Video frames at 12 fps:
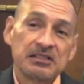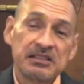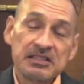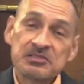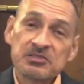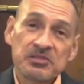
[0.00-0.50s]

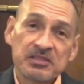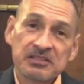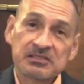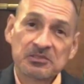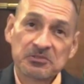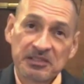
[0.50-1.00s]
These two
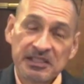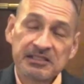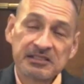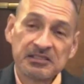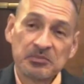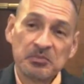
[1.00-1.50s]
things are
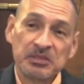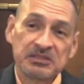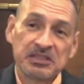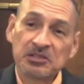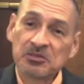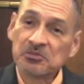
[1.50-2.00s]
related,
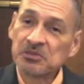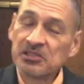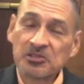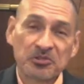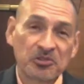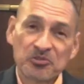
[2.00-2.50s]
but we
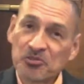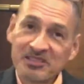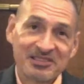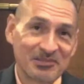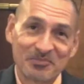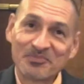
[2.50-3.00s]
don't
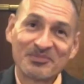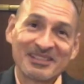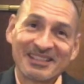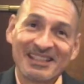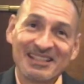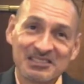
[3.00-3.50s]
treat them
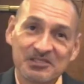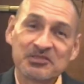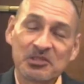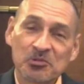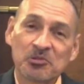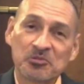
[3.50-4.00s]
as if
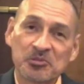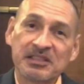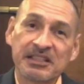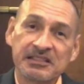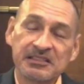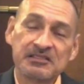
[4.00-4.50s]
they were
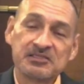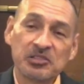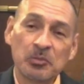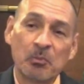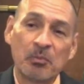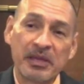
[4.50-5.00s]
related.
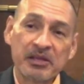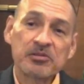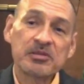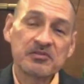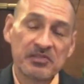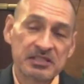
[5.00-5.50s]
So
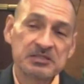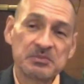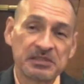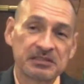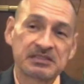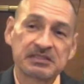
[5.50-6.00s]
better
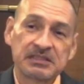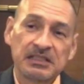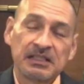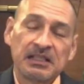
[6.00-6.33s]
investments